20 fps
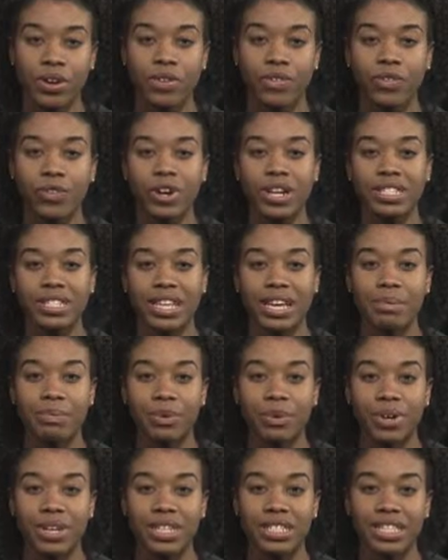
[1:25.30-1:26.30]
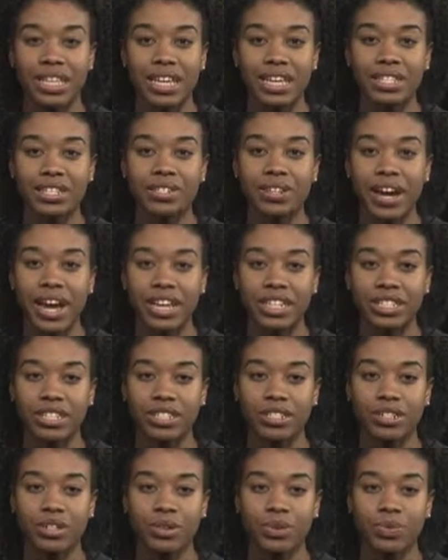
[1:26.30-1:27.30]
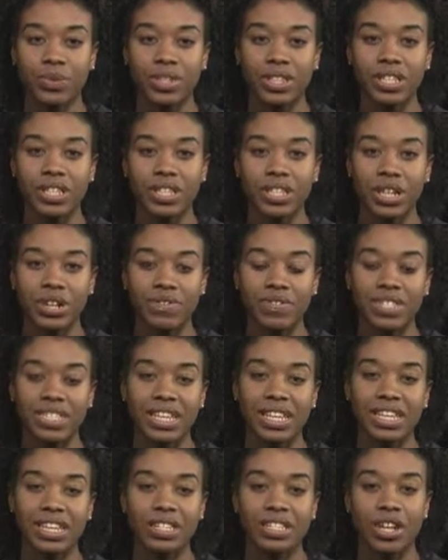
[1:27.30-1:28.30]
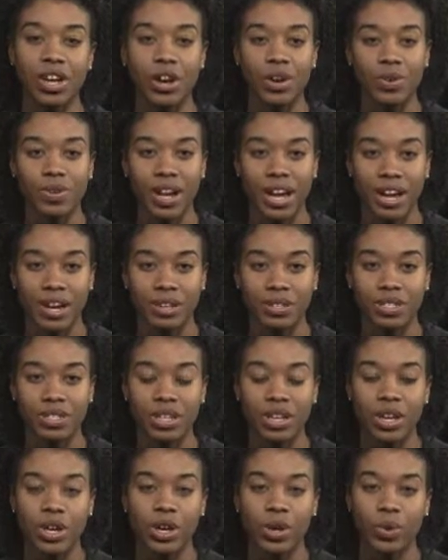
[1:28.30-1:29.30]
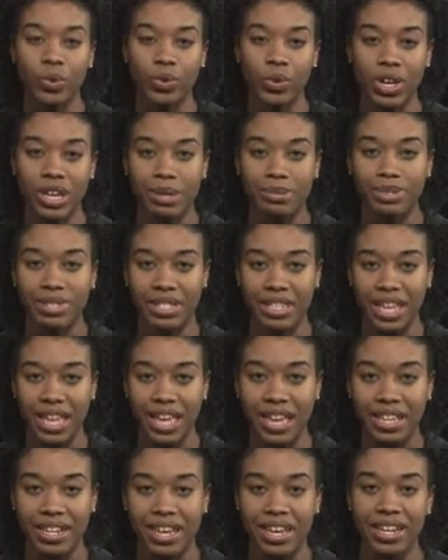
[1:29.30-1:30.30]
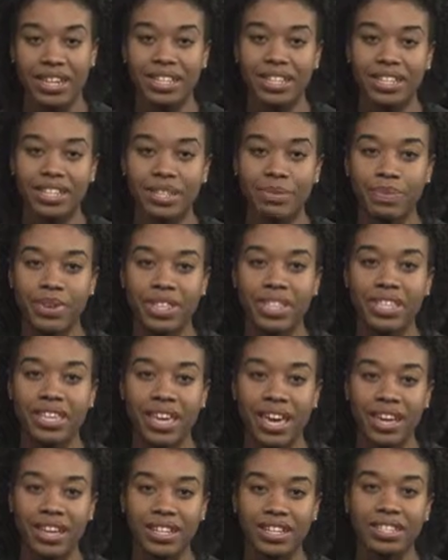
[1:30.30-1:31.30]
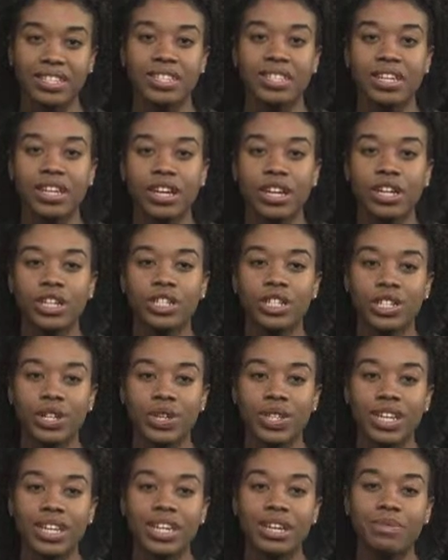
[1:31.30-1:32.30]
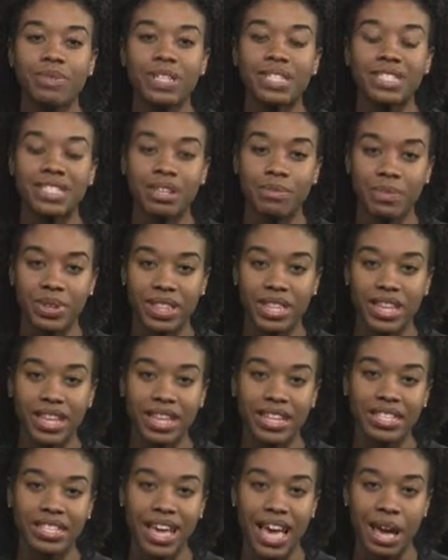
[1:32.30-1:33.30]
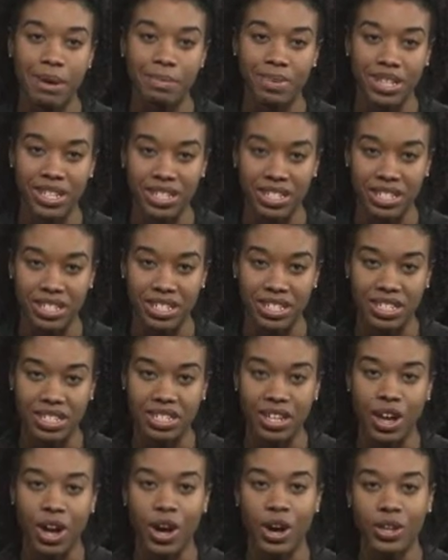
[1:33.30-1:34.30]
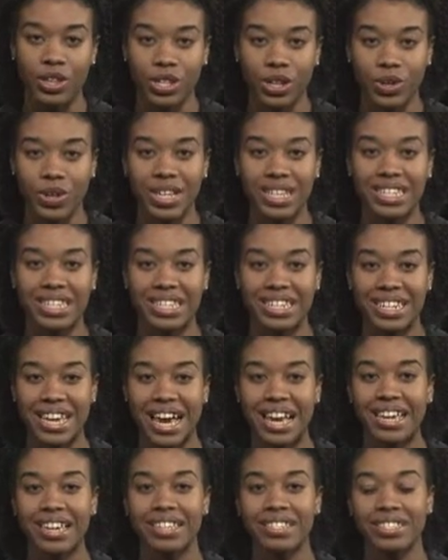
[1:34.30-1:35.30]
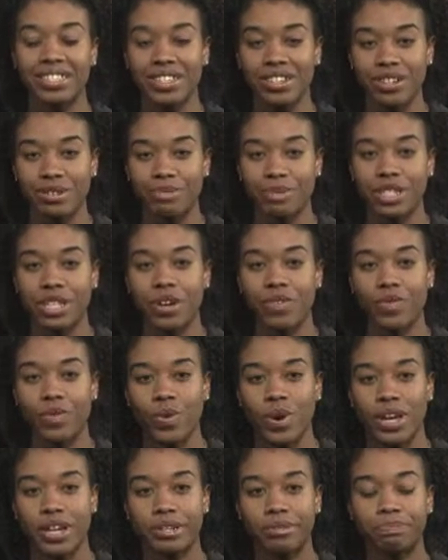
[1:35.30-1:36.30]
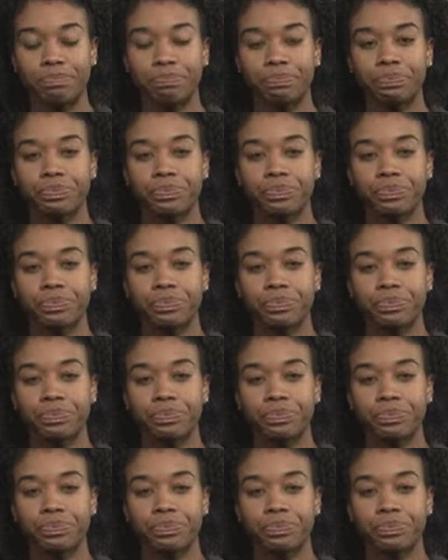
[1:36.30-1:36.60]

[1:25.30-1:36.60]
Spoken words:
For example, his interaction with the servants in his own house, William Slade and Elizabeth Keckley, show that he was sympathetic to abolitionists, although he did not consider himself one.